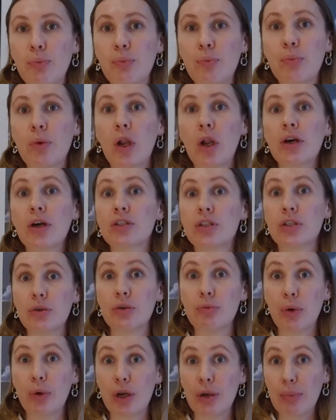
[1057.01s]
look to
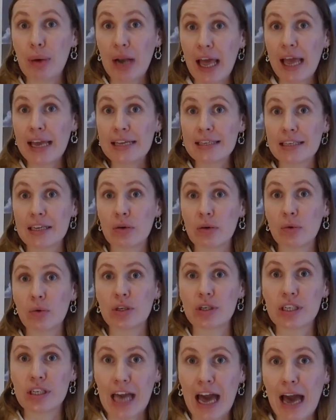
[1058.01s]
put in place in order
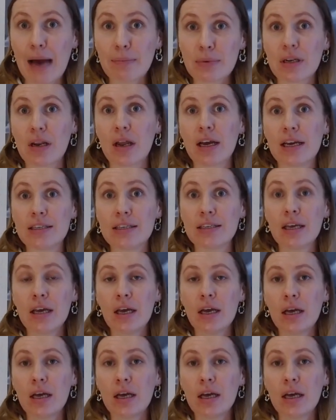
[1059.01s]
to capitalise